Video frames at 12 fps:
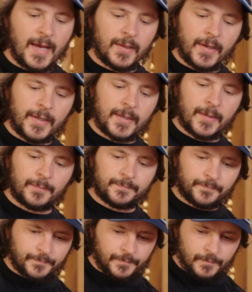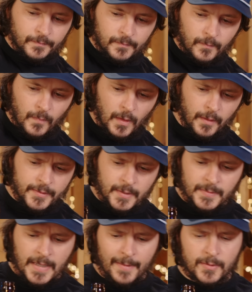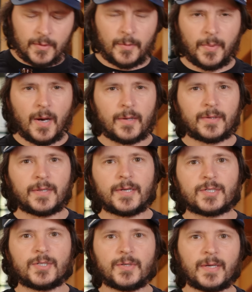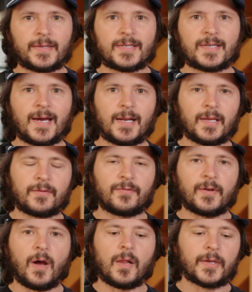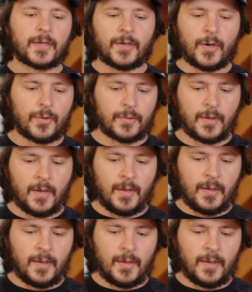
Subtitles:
in that, like, sometimes when you bottle condition, you get this kind of like phenolic note.